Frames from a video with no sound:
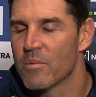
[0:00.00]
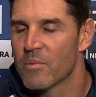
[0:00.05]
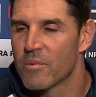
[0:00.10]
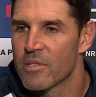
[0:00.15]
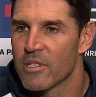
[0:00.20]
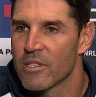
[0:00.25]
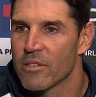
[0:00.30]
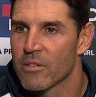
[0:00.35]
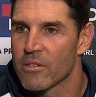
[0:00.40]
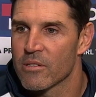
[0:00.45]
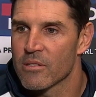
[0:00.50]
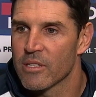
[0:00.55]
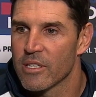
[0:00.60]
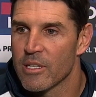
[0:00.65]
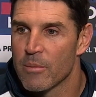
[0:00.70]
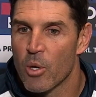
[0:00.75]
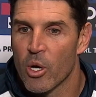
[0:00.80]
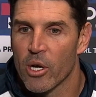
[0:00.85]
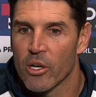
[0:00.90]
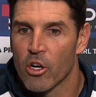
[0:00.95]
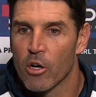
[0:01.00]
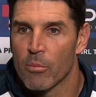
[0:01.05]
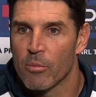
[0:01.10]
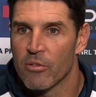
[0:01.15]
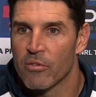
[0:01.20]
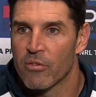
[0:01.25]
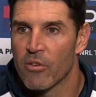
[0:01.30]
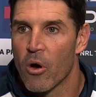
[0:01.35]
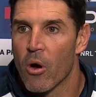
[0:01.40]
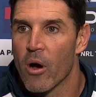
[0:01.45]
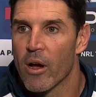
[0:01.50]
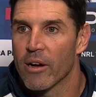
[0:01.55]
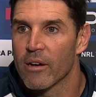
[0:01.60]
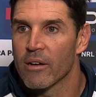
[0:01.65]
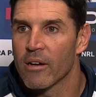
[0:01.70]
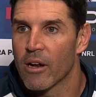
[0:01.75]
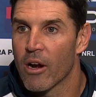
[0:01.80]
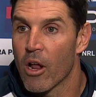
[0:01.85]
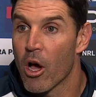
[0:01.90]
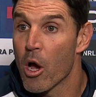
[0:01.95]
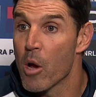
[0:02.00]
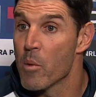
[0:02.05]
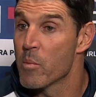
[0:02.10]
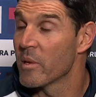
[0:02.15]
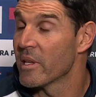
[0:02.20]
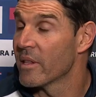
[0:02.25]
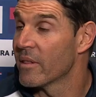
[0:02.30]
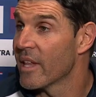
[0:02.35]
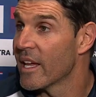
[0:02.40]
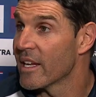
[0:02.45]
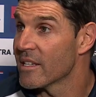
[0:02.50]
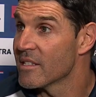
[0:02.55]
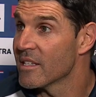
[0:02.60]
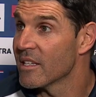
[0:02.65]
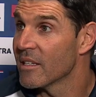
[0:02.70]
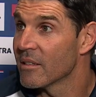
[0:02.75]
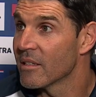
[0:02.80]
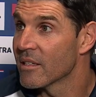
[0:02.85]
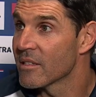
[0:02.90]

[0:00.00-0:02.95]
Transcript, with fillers: Seriously, he might cop a fine, and I hope he, that's it.